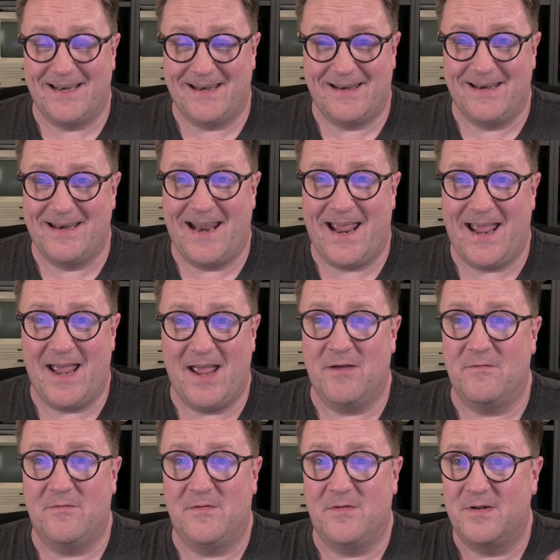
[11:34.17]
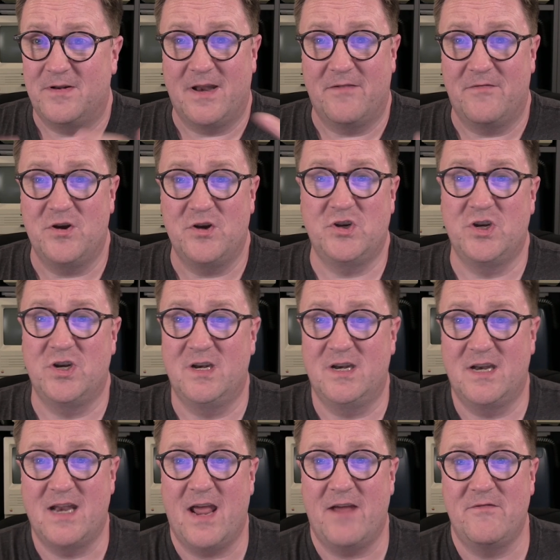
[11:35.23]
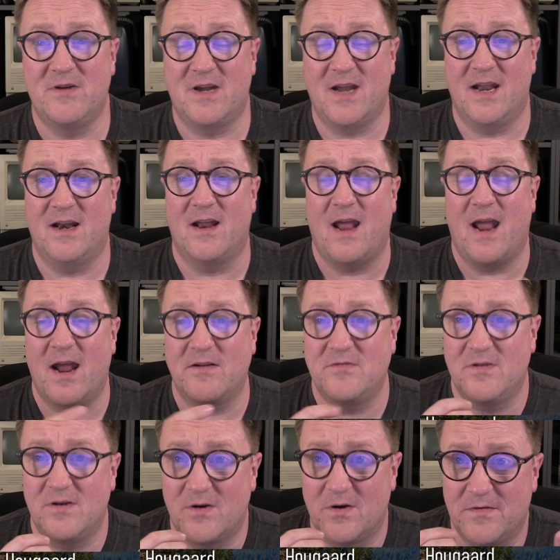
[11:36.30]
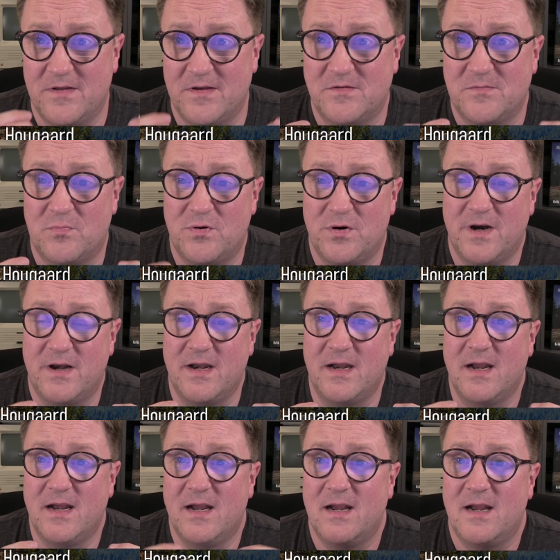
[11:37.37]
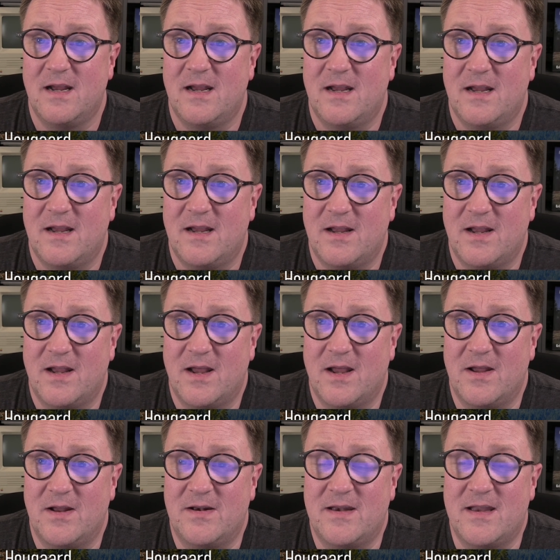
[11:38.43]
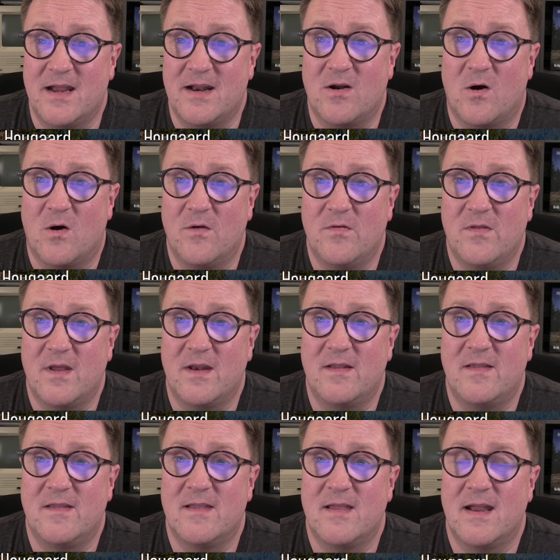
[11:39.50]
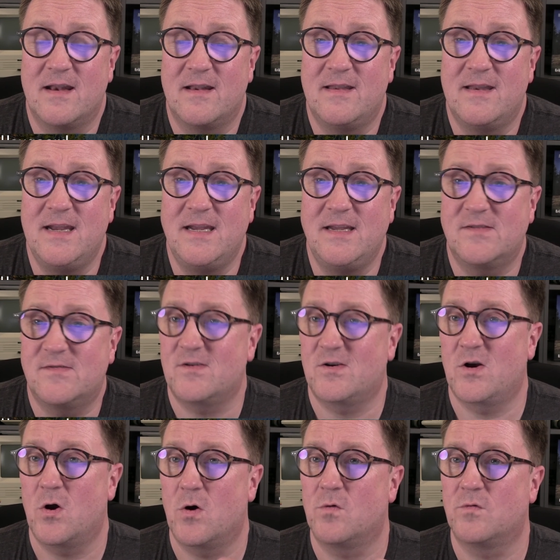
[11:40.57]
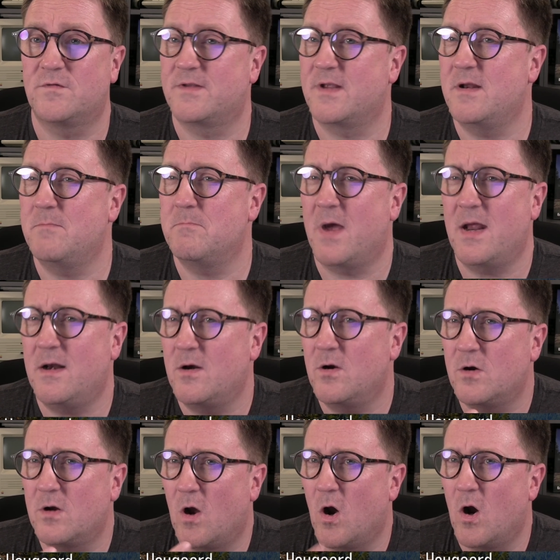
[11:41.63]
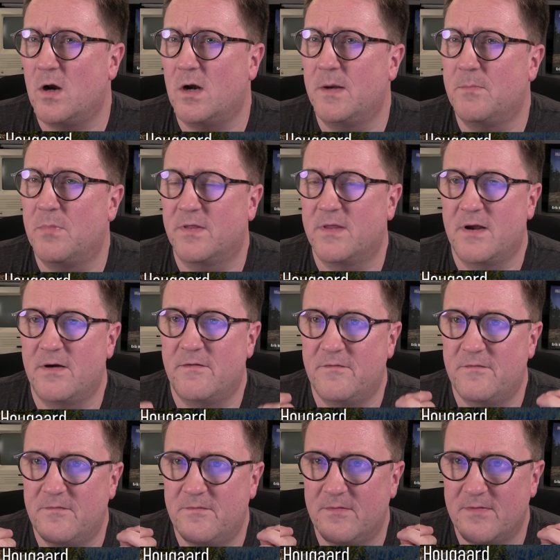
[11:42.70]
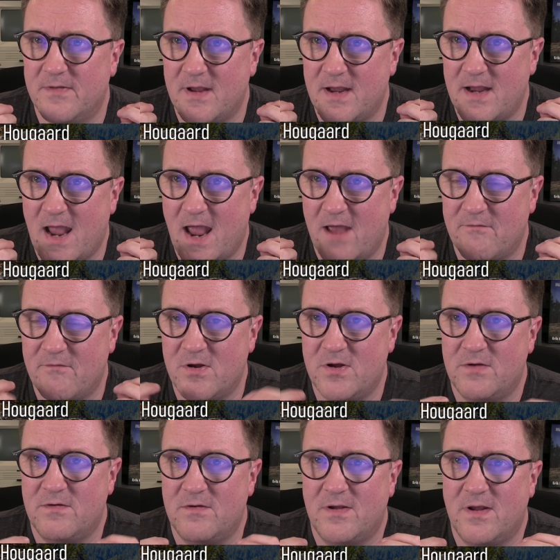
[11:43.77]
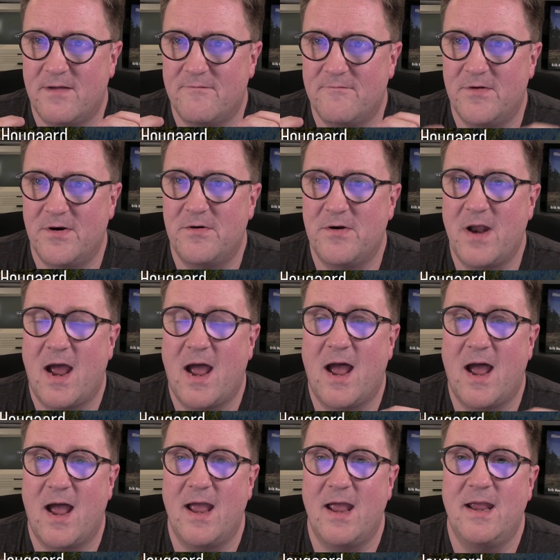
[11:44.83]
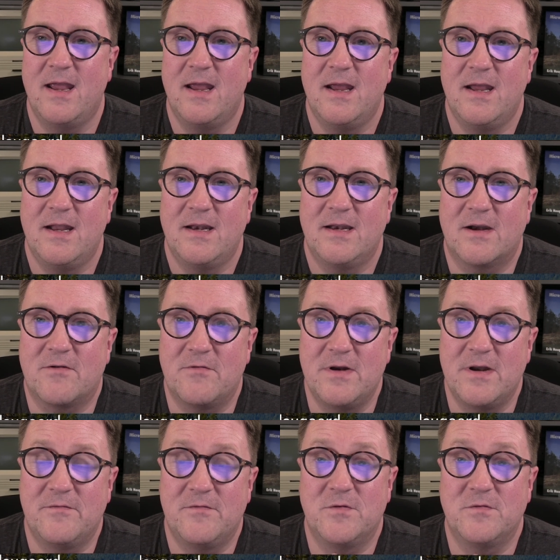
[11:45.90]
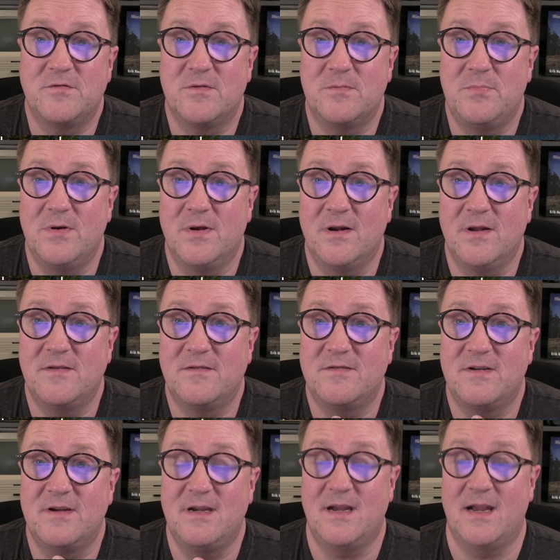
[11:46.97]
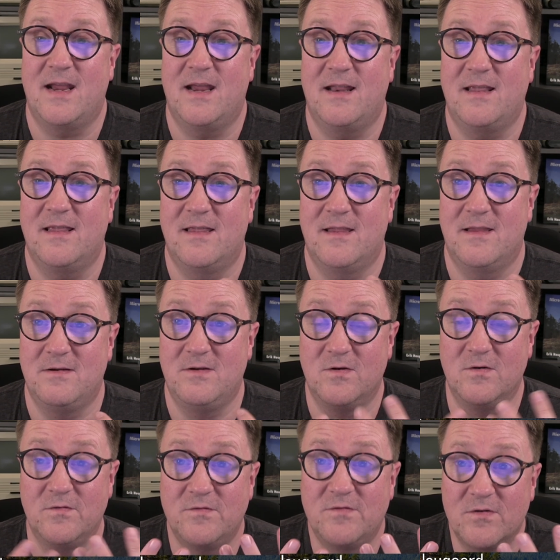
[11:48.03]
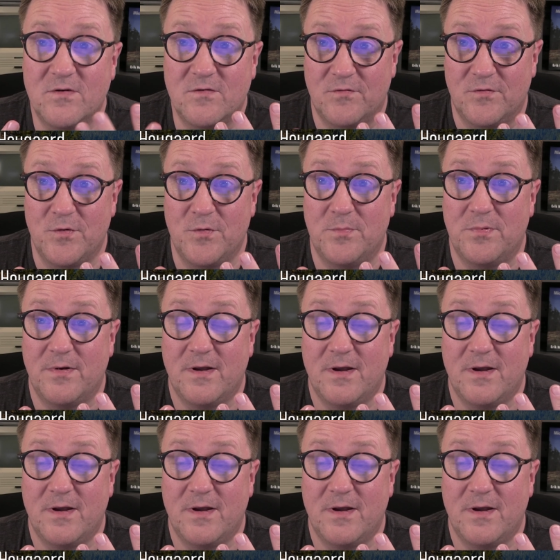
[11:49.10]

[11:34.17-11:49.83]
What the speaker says: Navigator actually got this pretty dead on, that these codes, they might look ugly, but they have a very high degree of usability in the user group